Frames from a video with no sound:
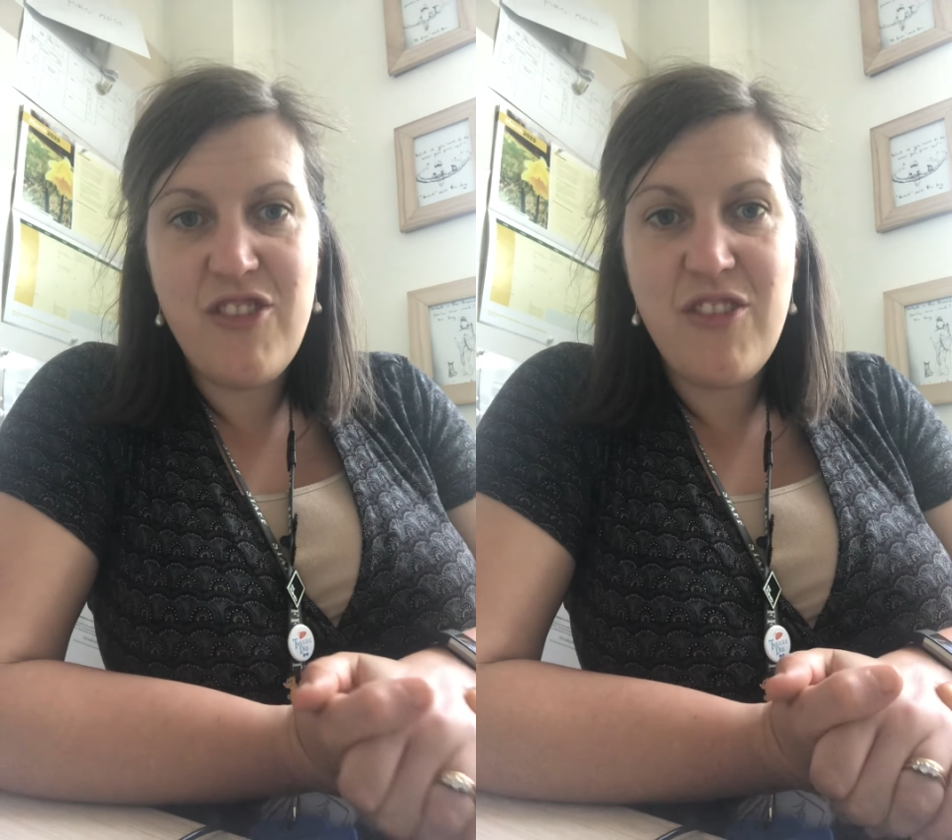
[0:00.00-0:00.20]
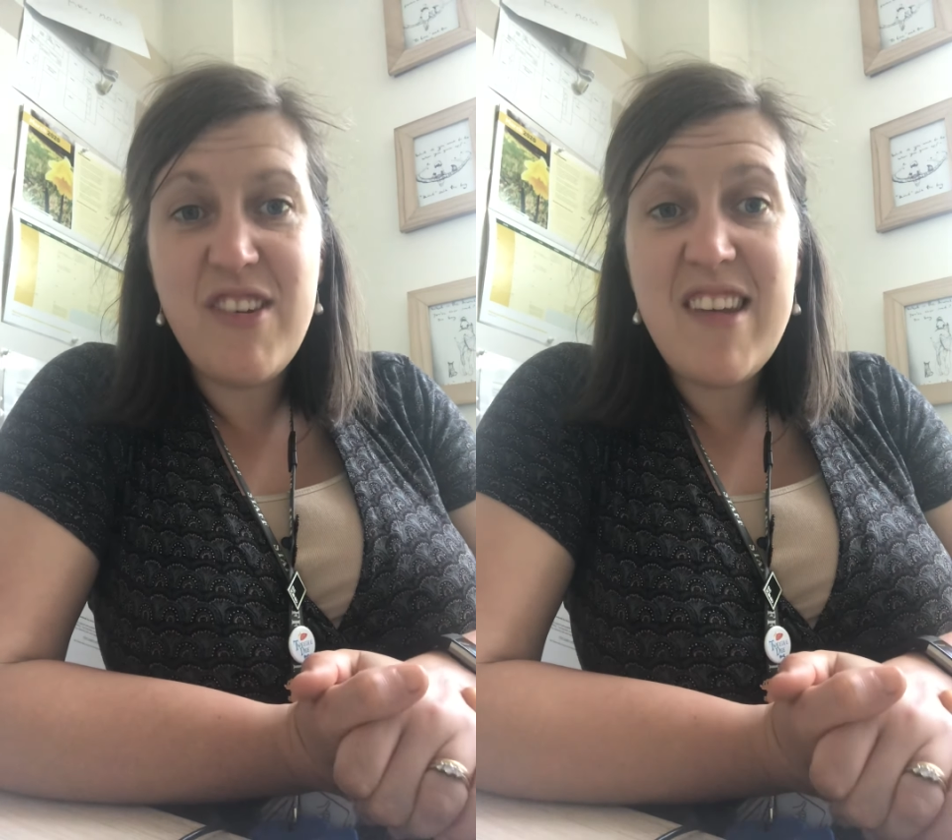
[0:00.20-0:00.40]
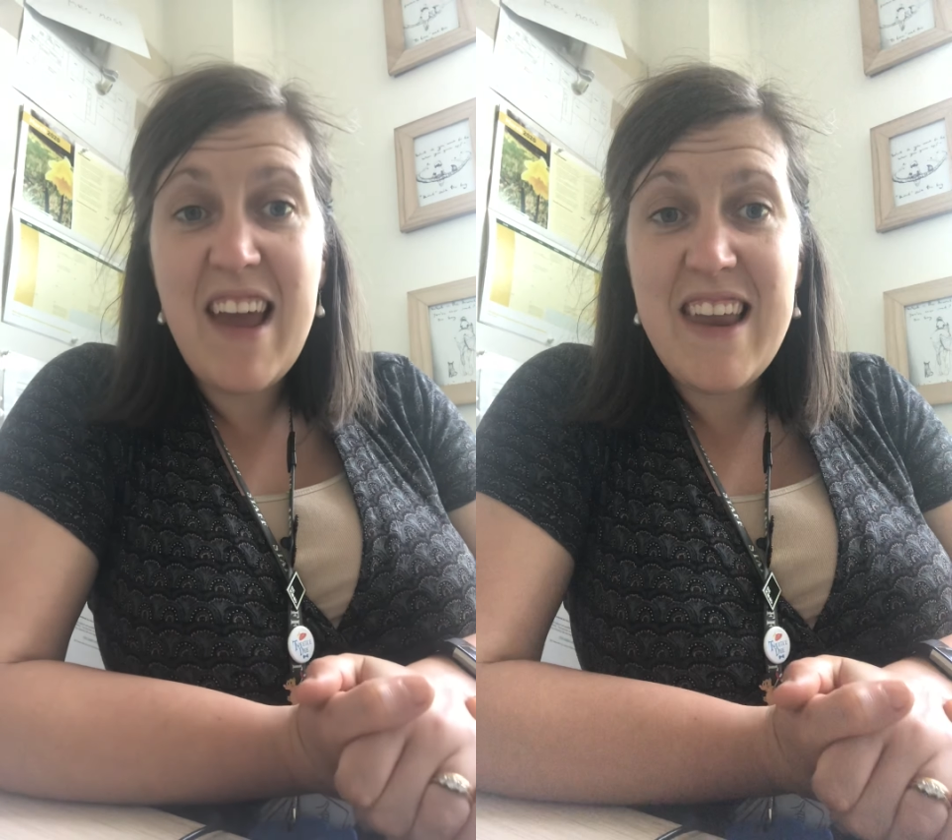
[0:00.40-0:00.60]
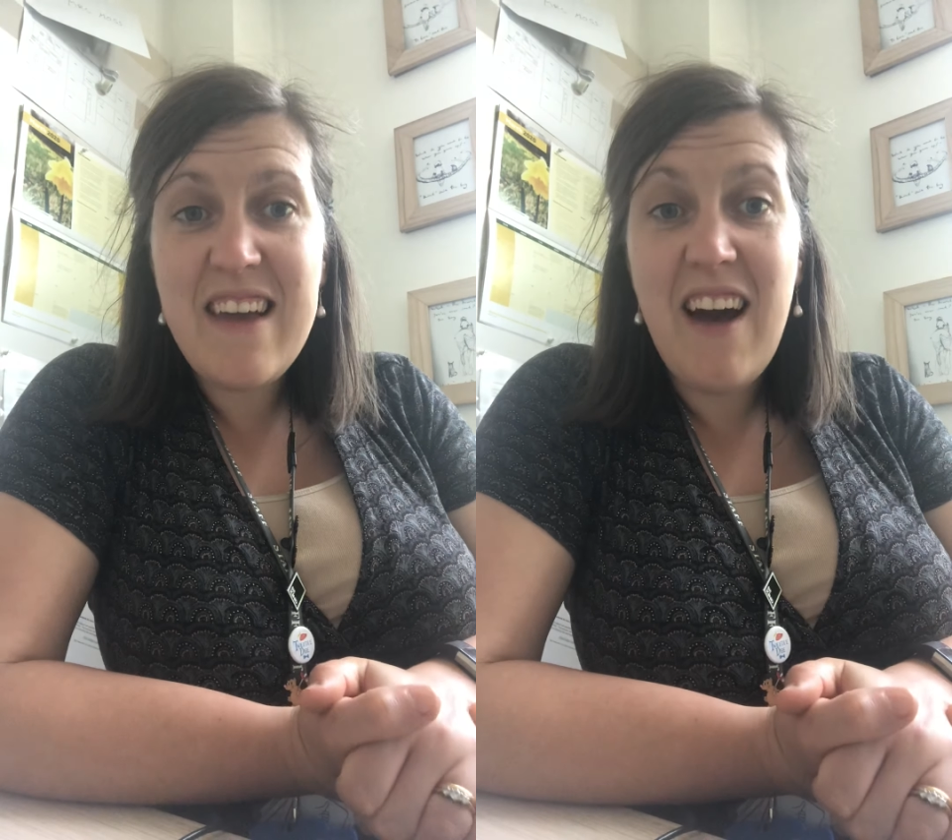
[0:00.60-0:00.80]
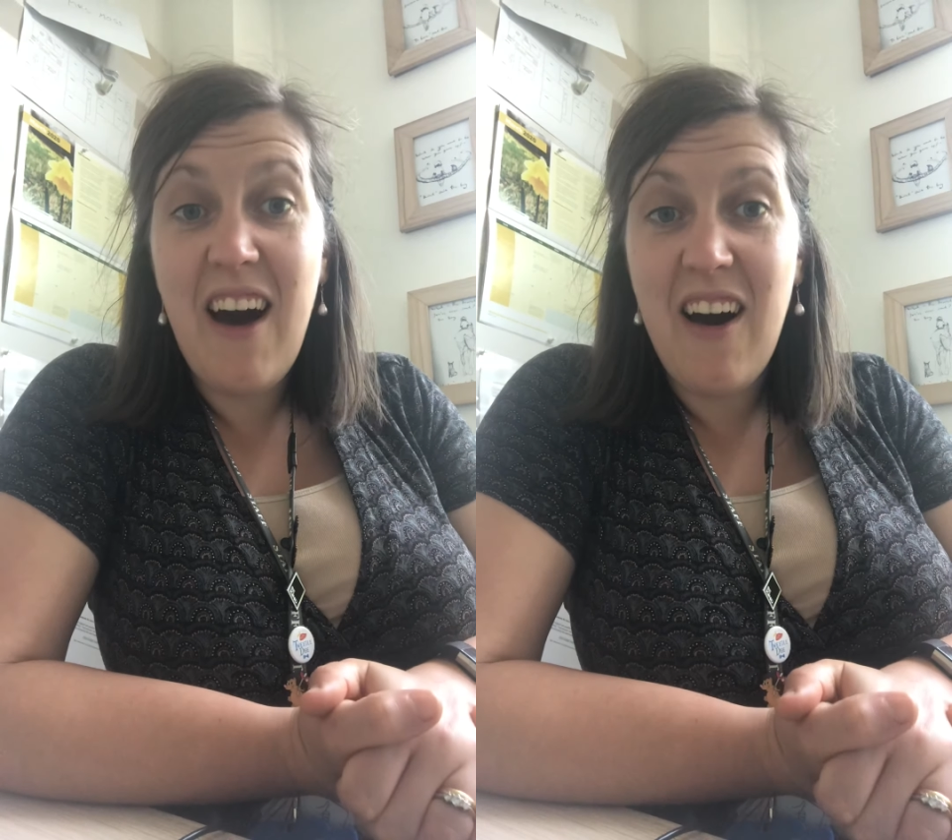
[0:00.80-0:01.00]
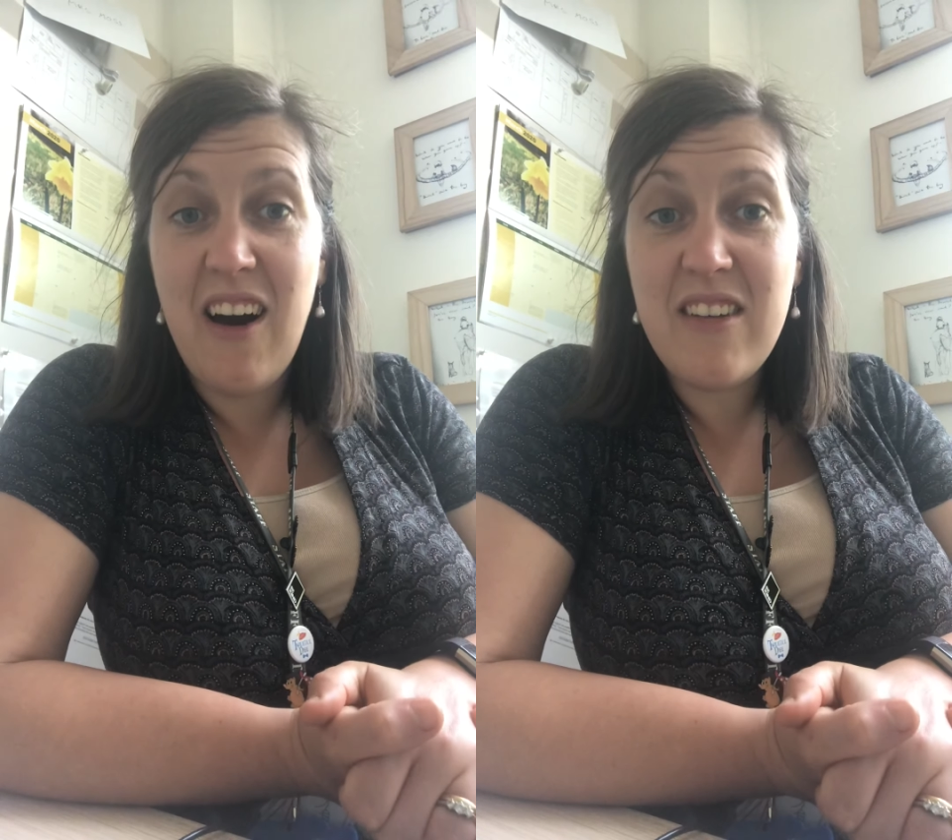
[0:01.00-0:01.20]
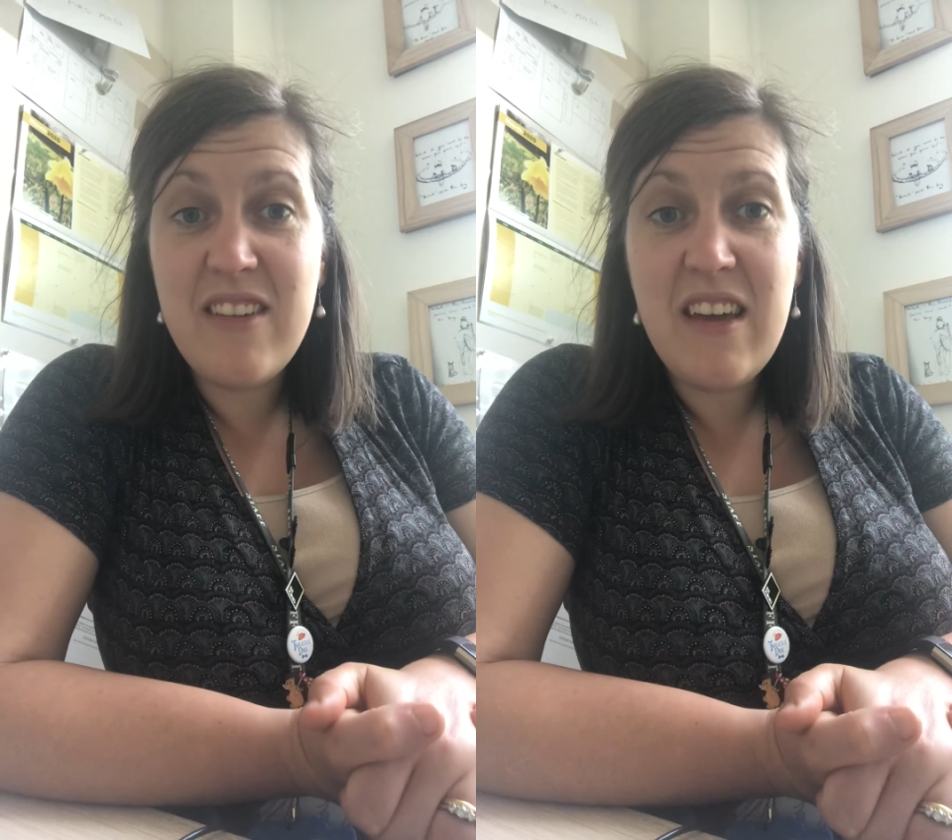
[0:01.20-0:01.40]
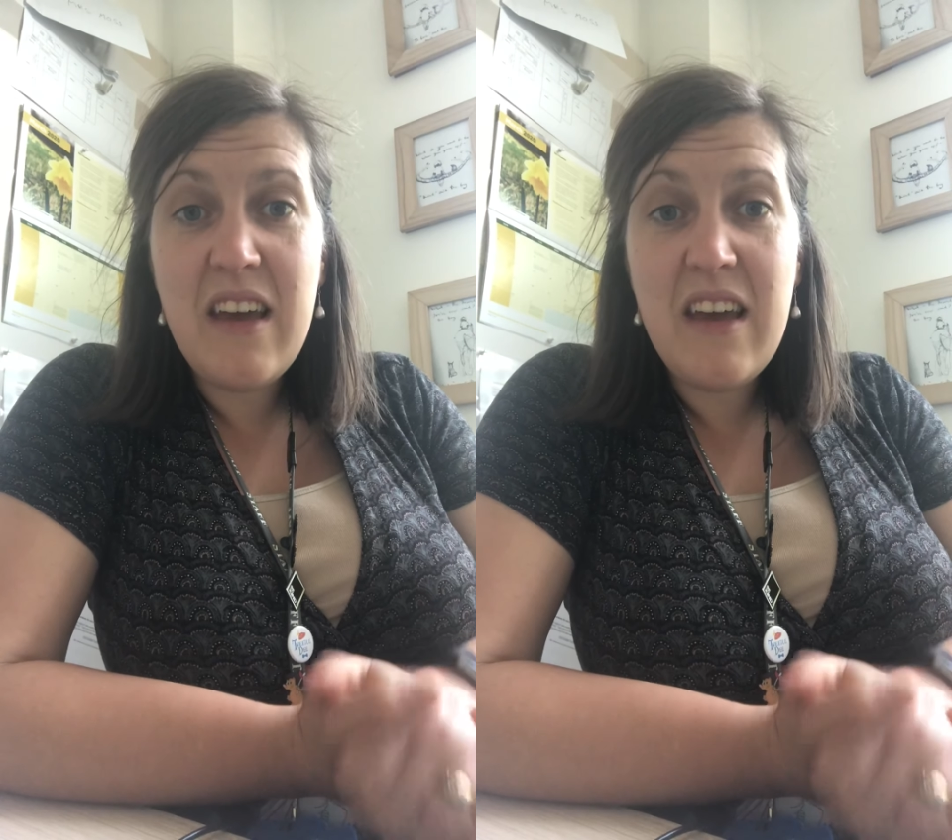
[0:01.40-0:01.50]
to take heart,